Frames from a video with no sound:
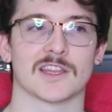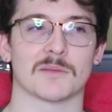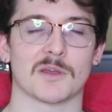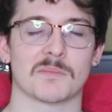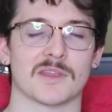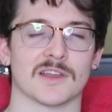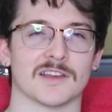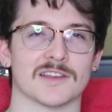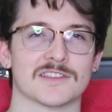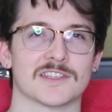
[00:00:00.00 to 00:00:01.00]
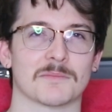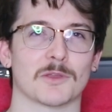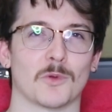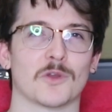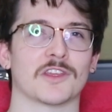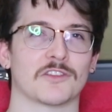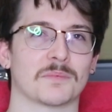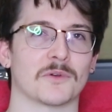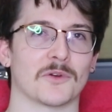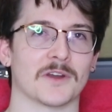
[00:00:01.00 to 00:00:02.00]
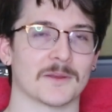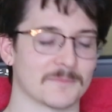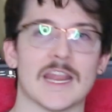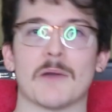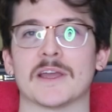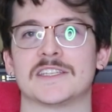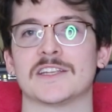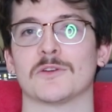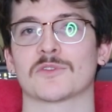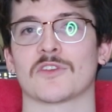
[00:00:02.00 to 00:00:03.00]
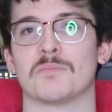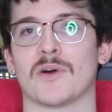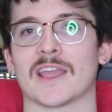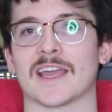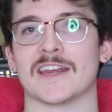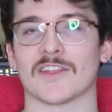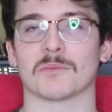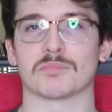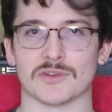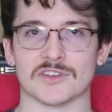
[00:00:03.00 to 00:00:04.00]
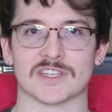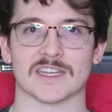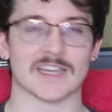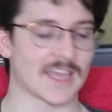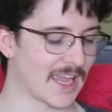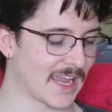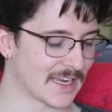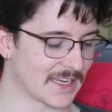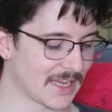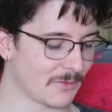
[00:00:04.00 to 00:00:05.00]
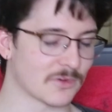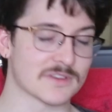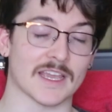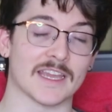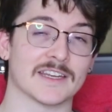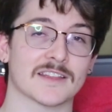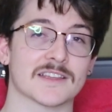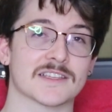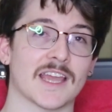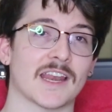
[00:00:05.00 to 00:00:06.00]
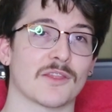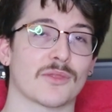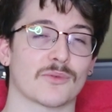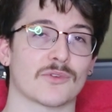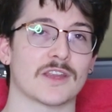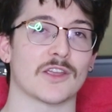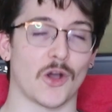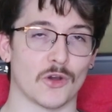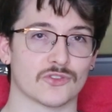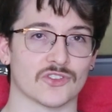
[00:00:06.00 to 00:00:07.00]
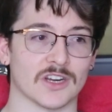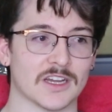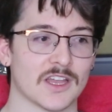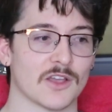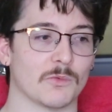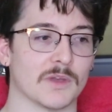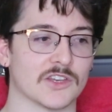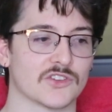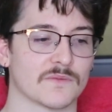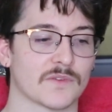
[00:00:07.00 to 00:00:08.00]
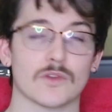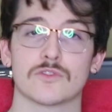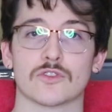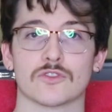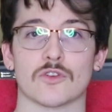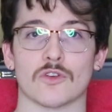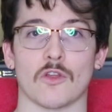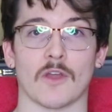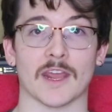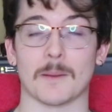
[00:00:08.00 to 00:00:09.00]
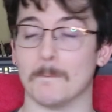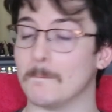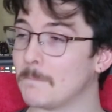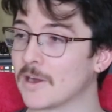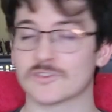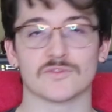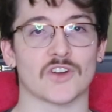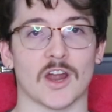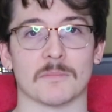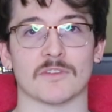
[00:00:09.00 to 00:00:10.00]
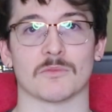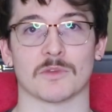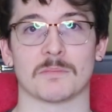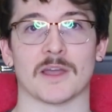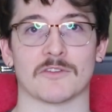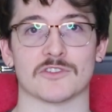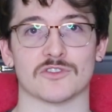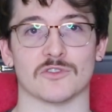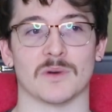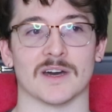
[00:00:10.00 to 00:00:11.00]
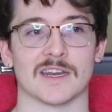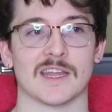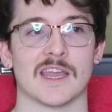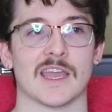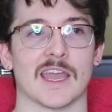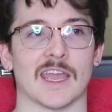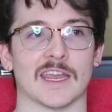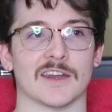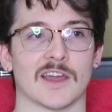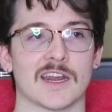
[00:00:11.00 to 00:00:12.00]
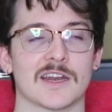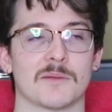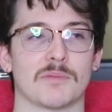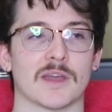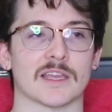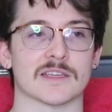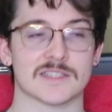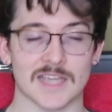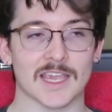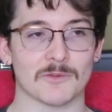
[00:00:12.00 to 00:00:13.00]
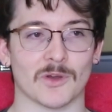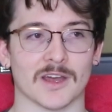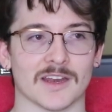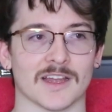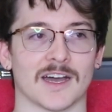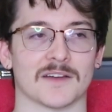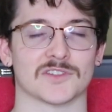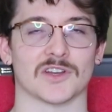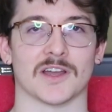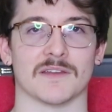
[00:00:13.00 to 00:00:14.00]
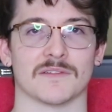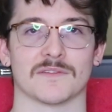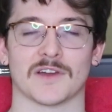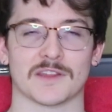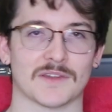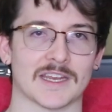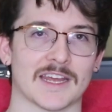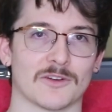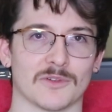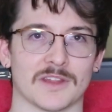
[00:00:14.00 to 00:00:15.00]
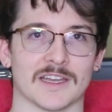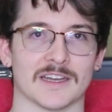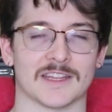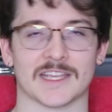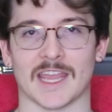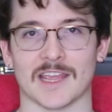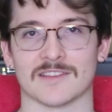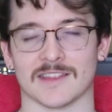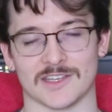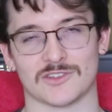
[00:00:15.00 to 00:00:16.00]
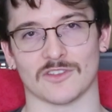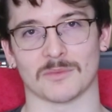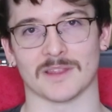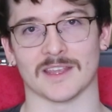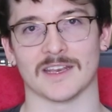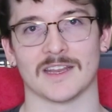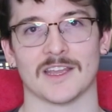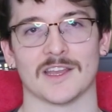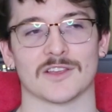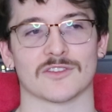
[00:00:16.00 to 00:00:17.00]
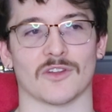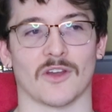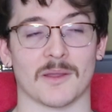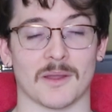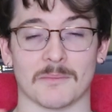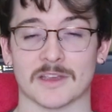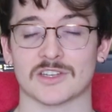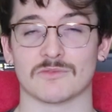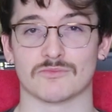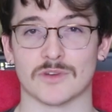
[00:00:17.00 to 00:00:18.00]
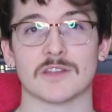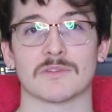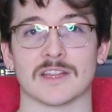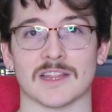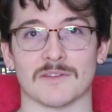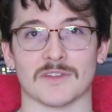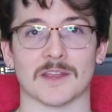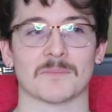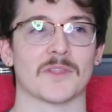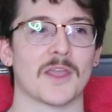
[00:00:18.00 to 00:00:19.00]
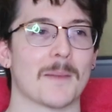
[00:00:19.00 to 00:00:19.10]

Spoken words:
That might be something worth exploring. Now, I did also buy another printer, and it was another Saturn III Ultra, which, for those who don't know, I had a bunch of dramas with my original one, and I ended up buying a second one after I finally figured out all the kinks and issues with it. So I'm actually really, really loving it.